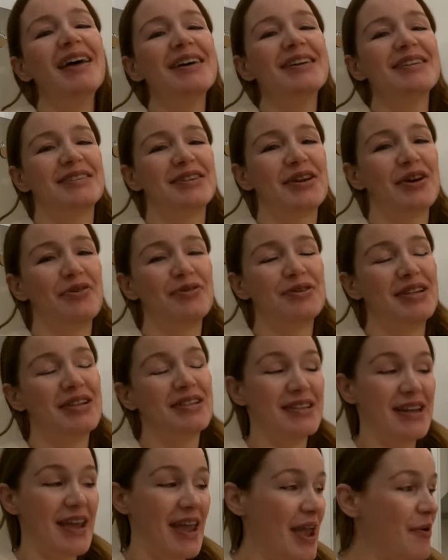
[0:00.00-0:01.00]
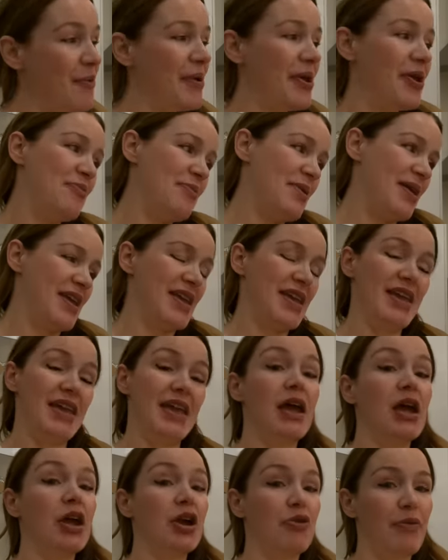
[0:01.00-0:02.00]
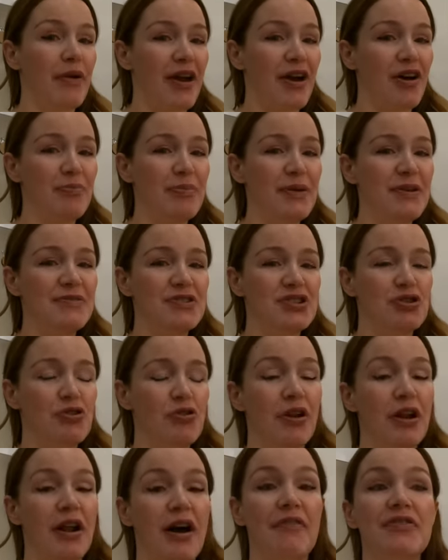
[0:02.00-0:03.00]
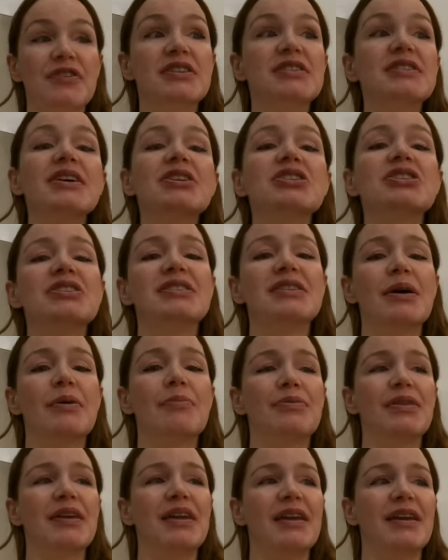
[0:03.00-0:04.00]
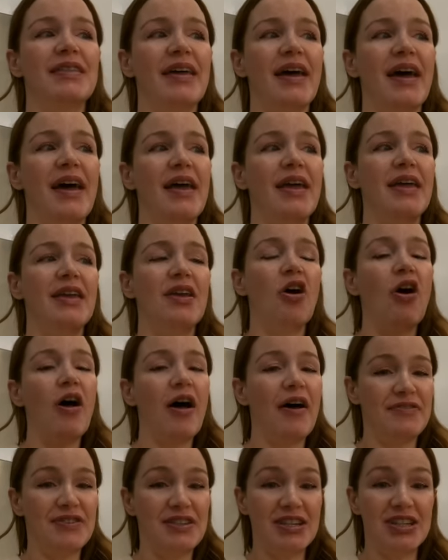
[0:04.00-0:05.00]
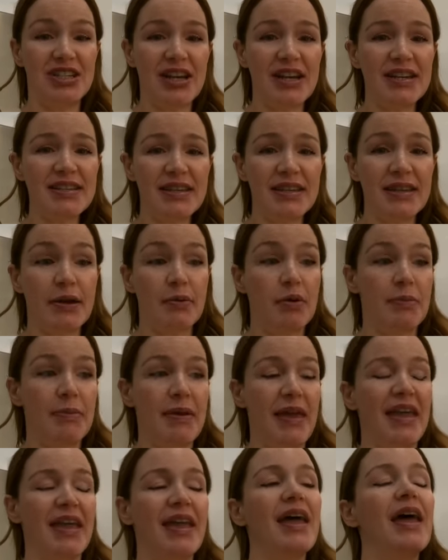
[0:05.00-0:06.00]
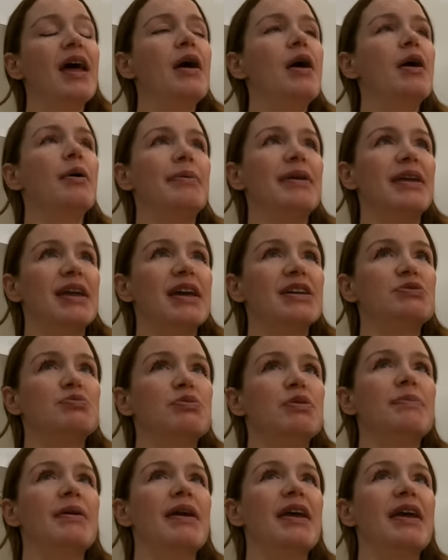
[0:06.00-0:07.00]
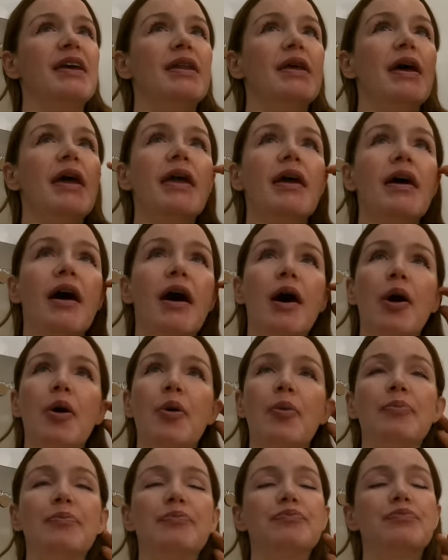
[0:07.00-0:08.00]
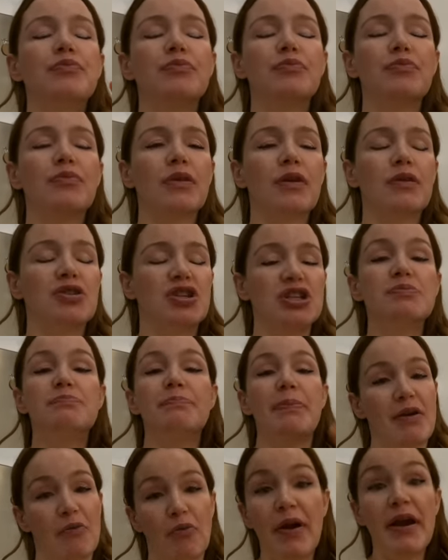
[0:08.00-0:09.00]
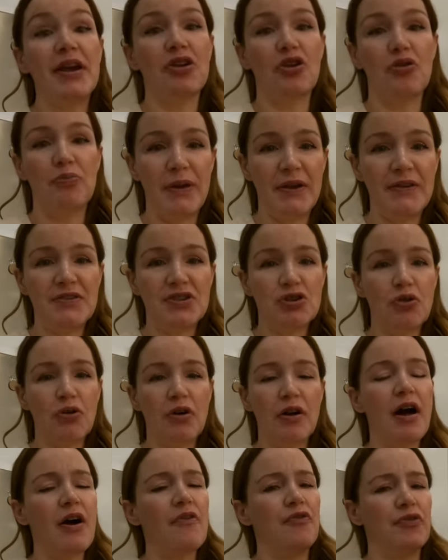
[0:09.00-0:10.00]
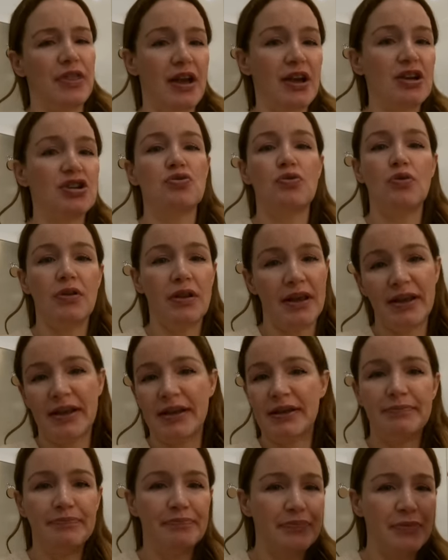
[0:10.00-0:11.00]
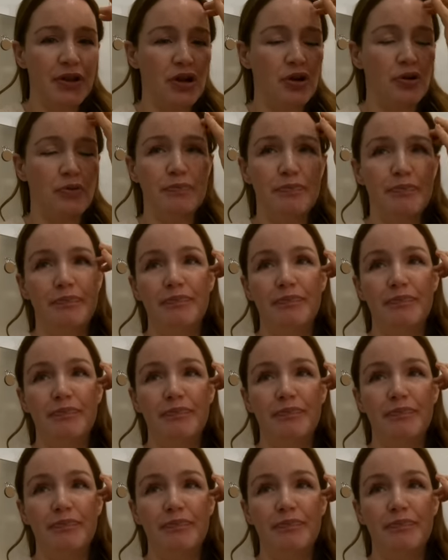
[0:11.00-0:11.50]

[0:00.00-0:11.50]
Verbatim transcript: So today we are making ground beef stroganoff. This is actually something that y'all have suggested that we make because we made just regular beef stroganoff with actual, like, you know,